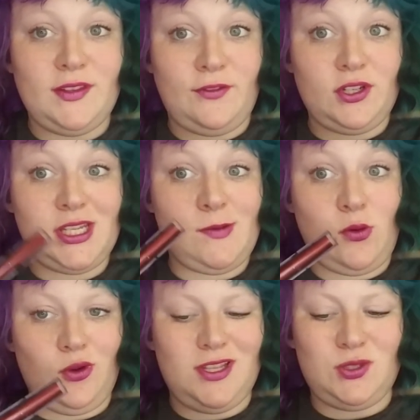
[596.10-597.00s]
first time I
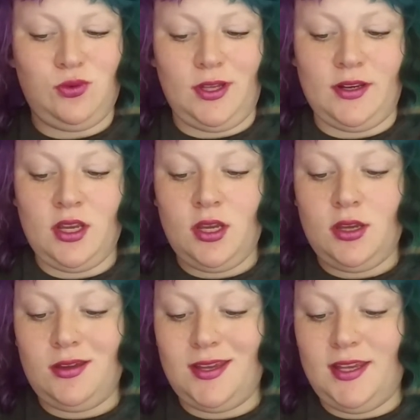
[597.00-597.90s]
wore this one,
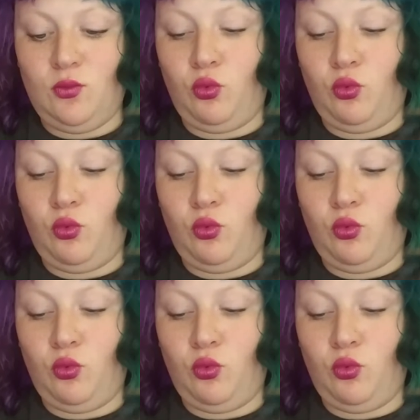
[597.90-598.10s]
it